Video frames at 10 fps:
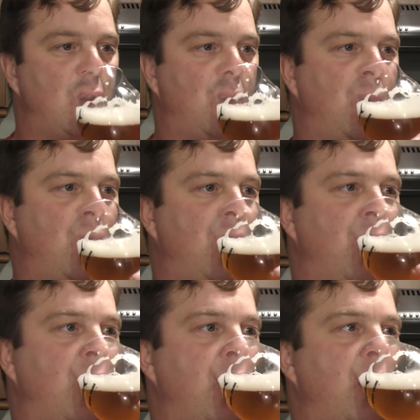
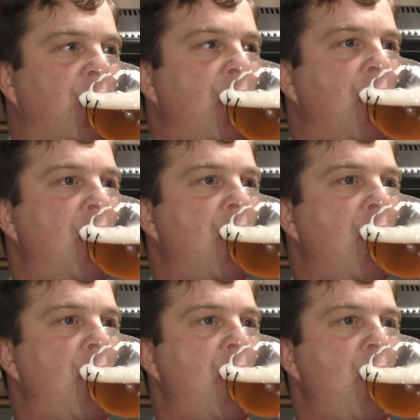
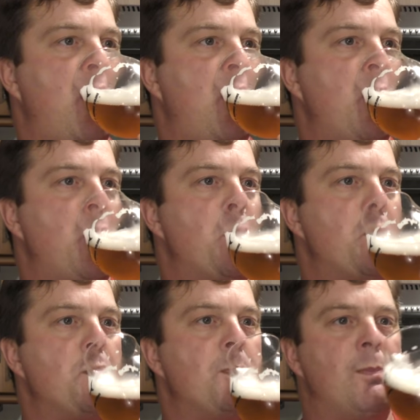
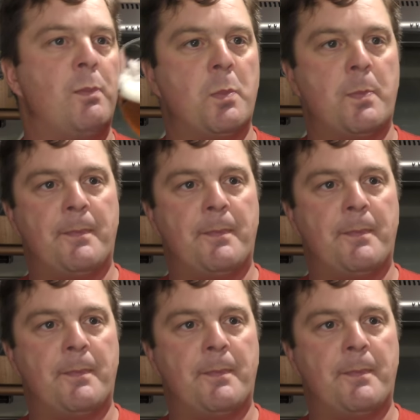[no speech]